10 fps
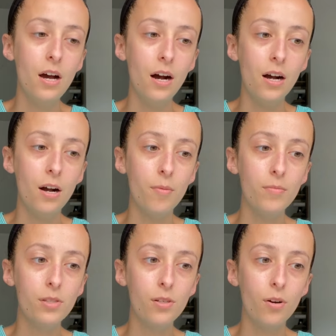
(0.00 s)
Um,
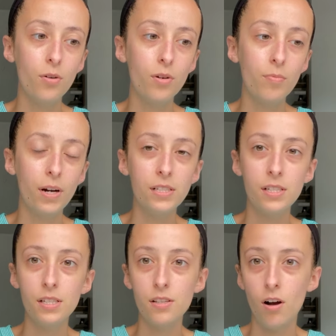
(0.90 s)
so
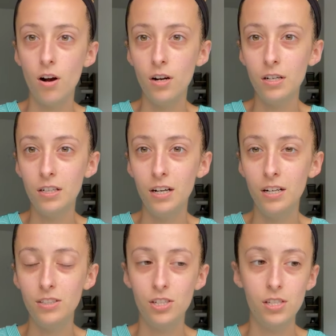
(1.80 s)
prices are
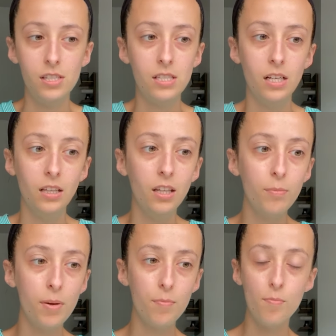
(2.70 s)
just a little
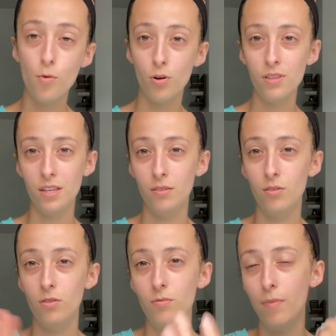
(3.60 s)
bit more
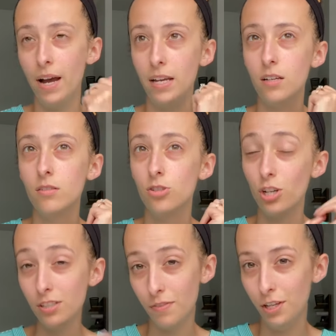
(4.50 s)
than my
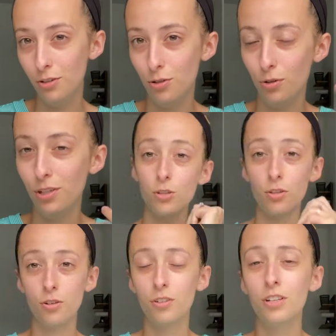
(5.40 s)
just video tutorial. the
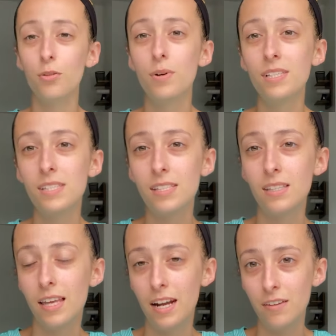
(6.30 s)
earlier ones
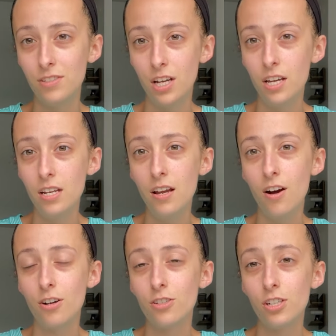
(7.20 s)
that I've done
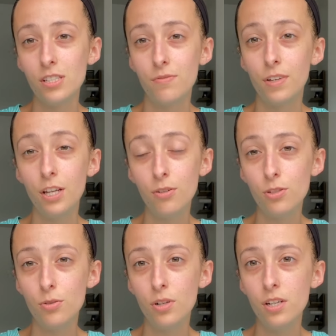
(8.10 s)
are just video
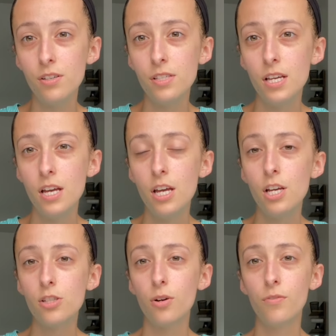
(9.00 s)
tutorials.
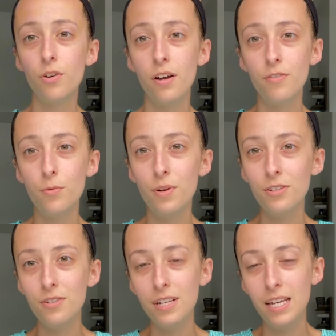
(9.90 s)
So if you're ever
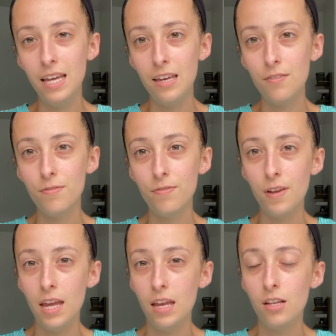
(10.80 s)
wondering if
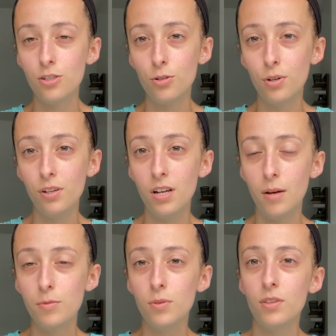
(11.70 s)
a tutorial
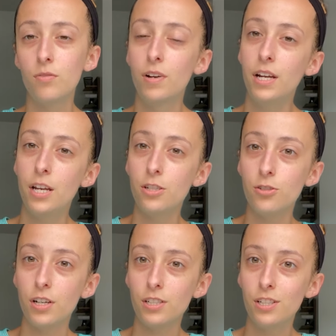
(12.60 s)
comes with the written
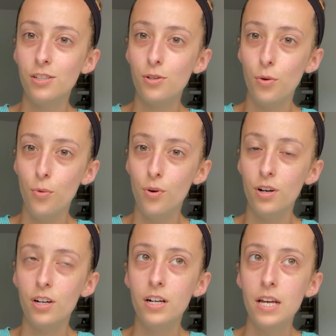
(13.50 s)
instructions
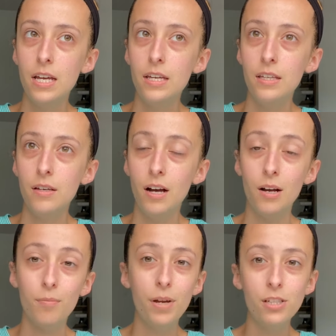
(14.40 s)
or
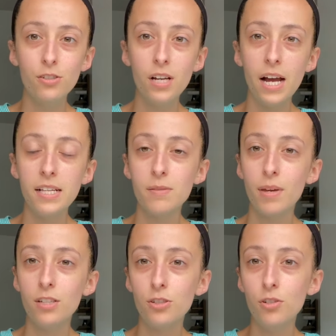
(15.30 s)
um, picture guides,
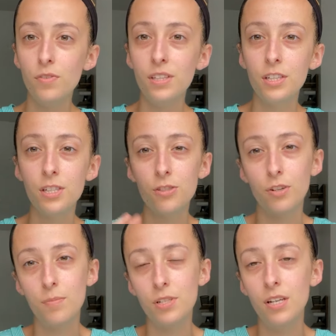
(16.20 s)
make sure you read the
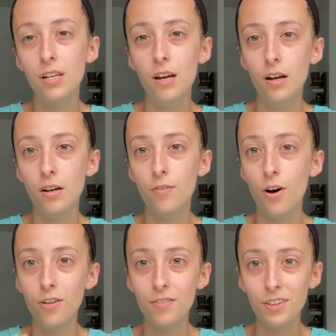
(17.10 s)
description of
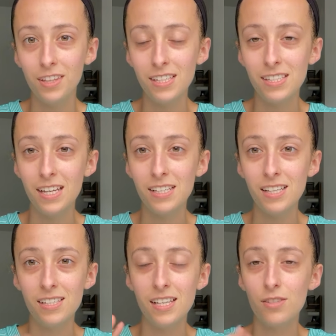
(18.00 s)
all of the listings.
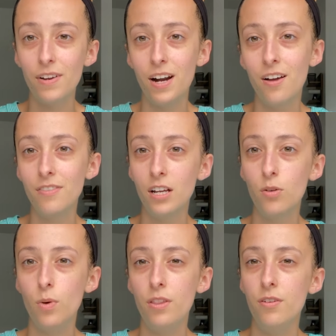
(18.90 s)
It says right on there
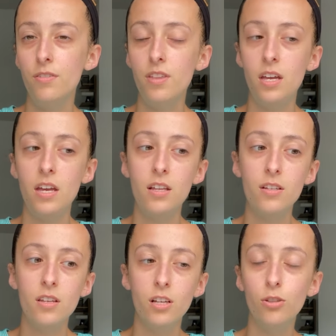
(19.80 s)
whether they
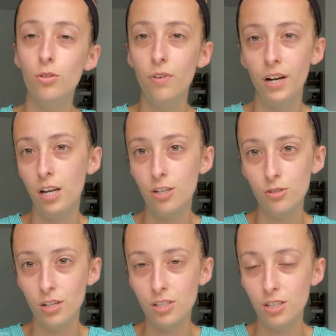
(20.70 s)
include written
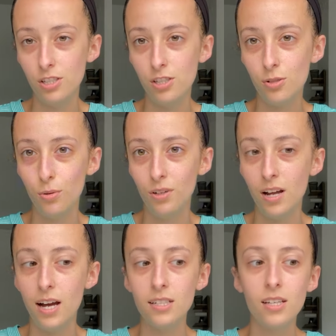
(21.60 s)
instructions or
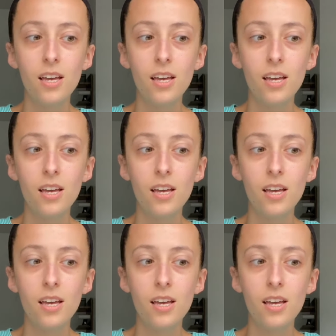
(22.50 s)
not.